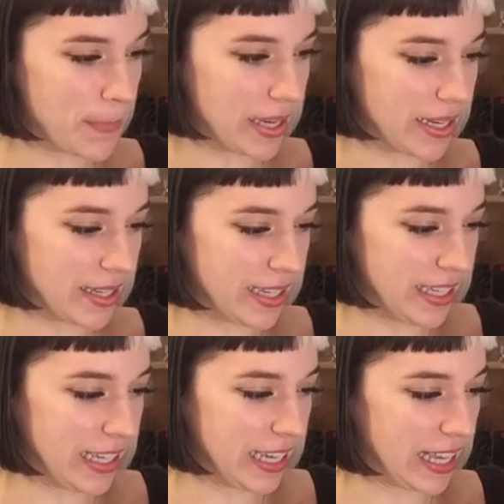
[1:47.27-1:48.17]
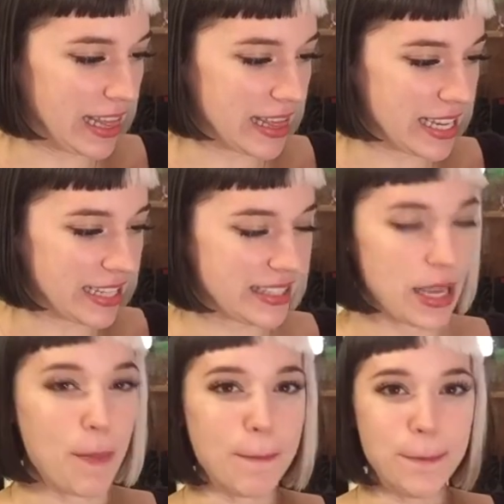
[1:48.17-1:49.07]
but in this
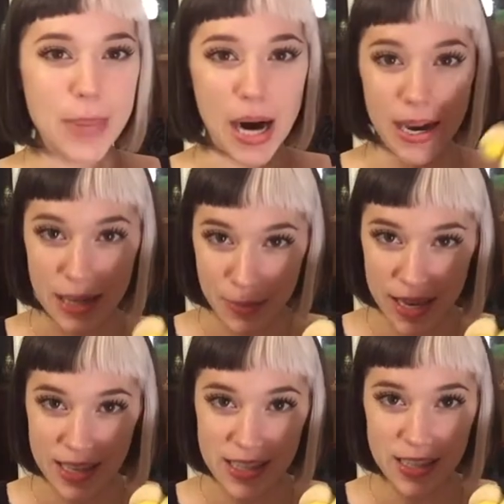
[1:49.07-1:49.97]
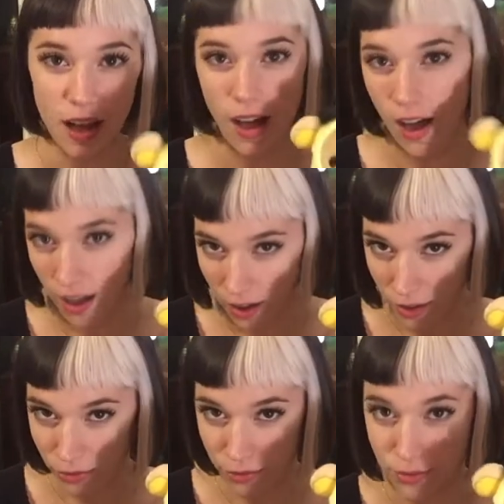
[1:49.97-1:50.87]
embodiment
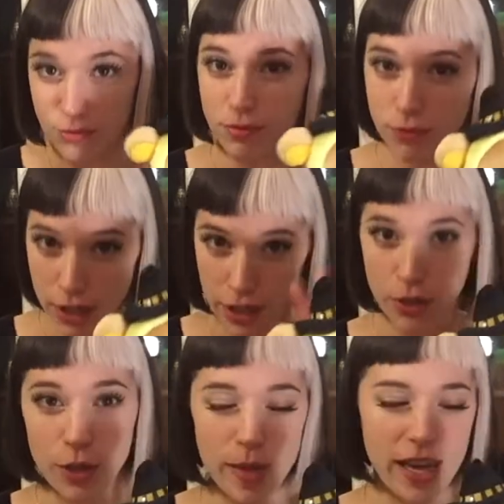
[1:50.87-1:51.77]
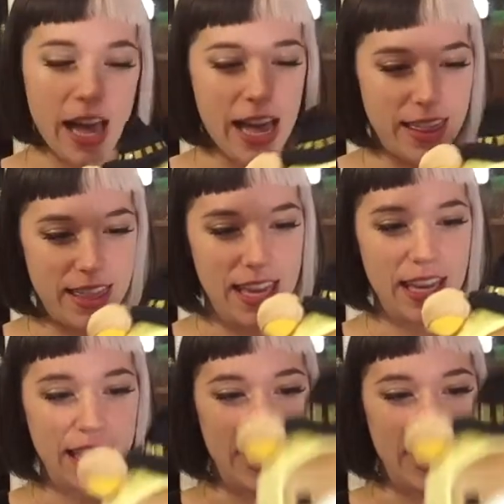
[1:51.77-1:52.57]
of Rilakkuma, I think